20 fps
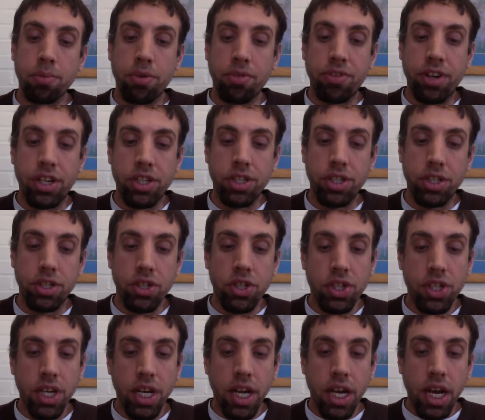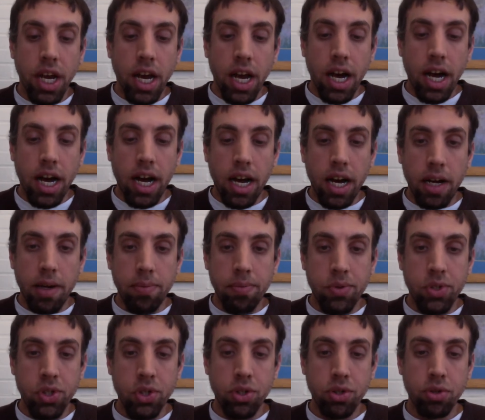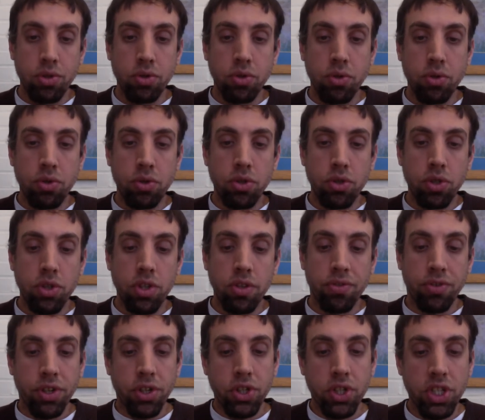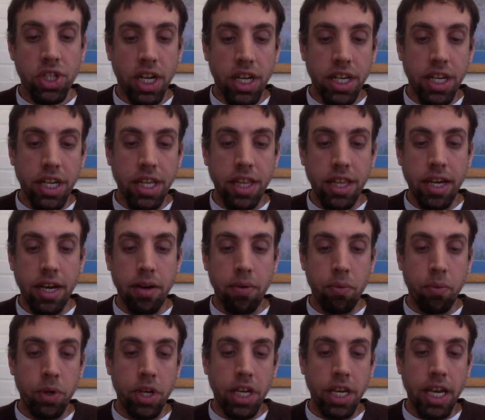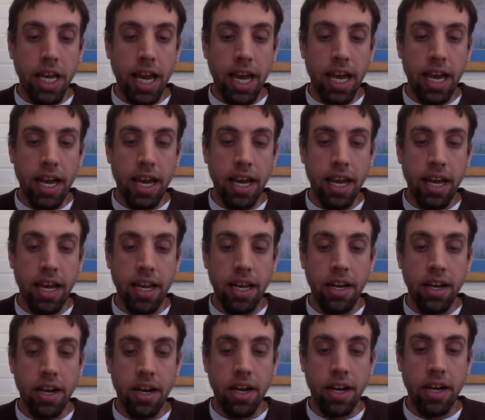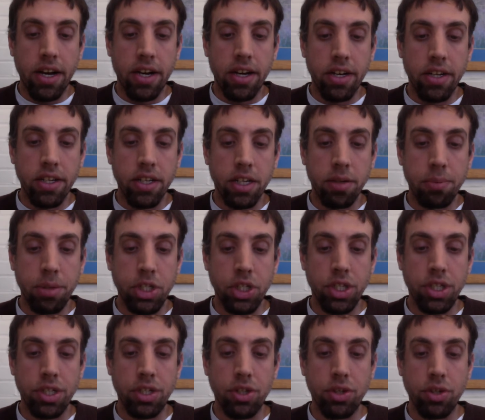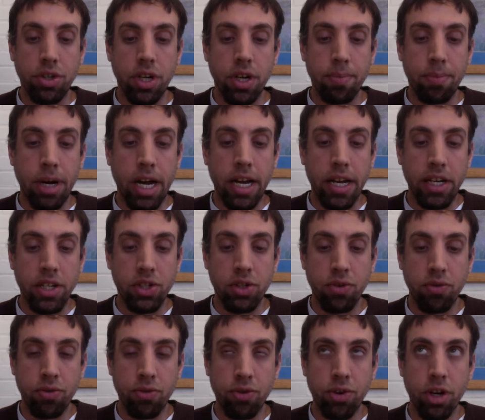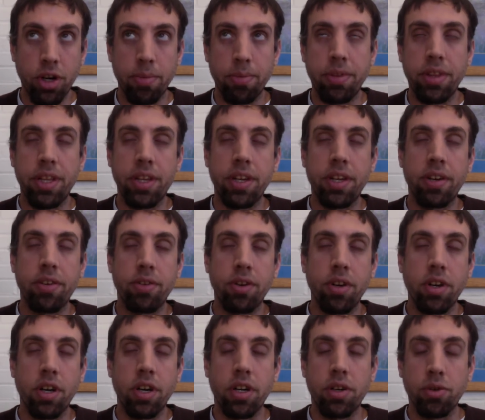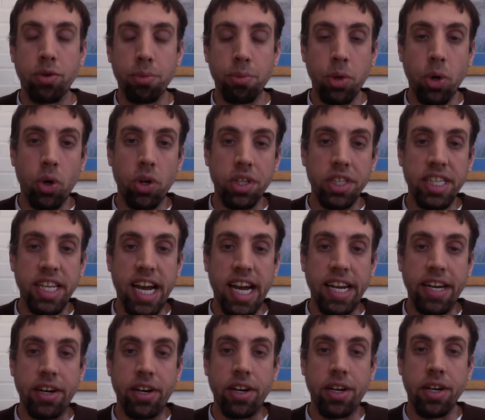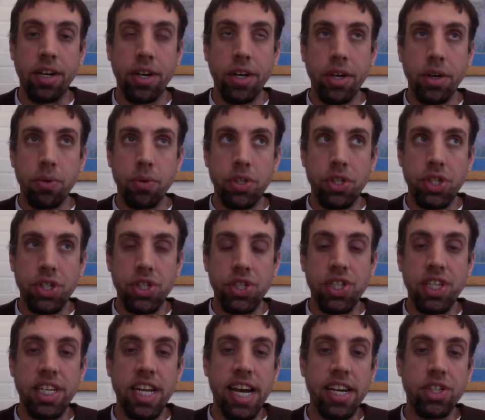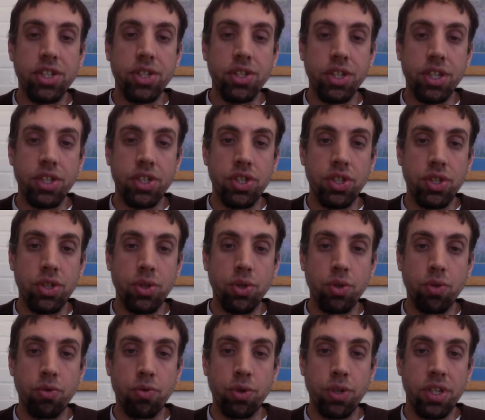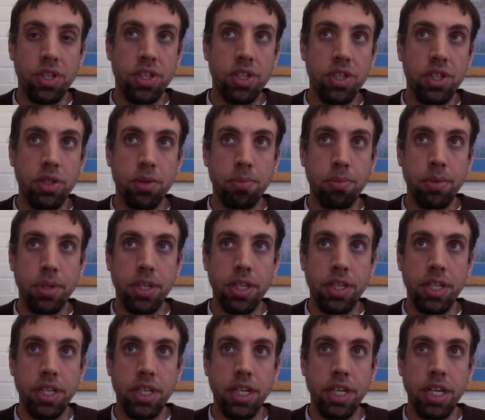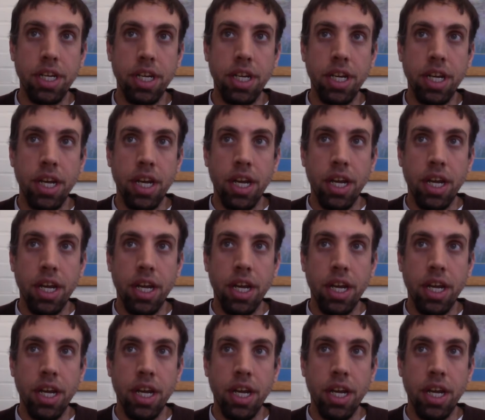Professions. So the first study that we had commissioned by us from the group called NIDR, which is the National Institute for Disability